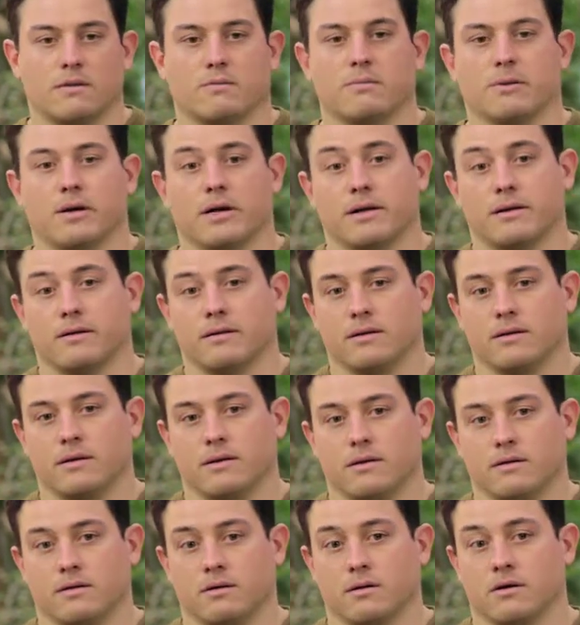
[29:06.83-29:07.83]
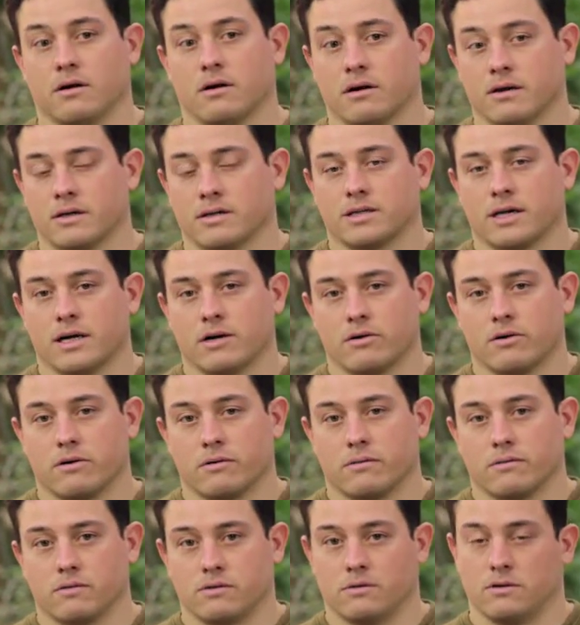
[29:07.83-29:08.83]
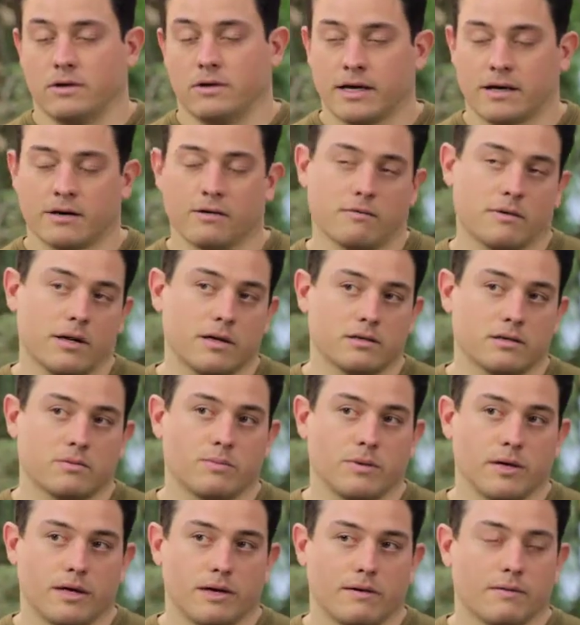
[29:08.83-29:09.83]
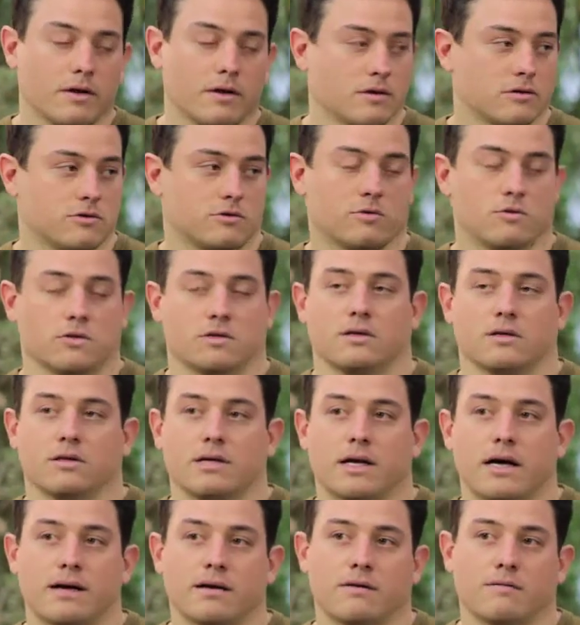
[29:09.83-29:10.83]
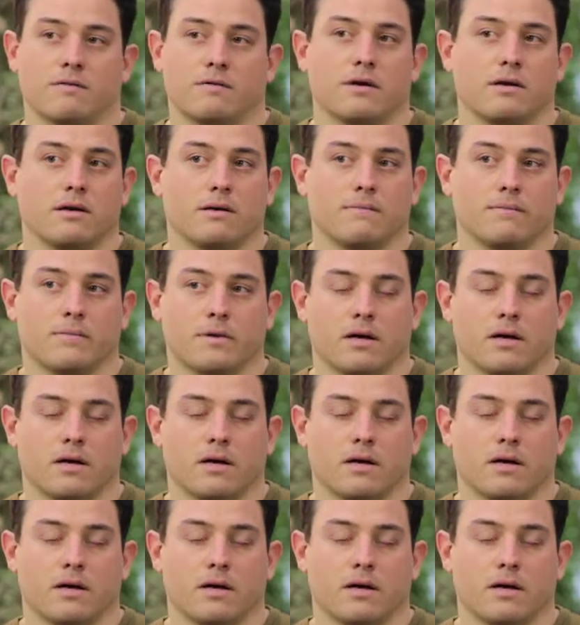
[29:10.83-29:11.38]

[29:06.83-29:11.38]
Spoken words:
But the garden tower, like a raised bed, stores a lot of heat.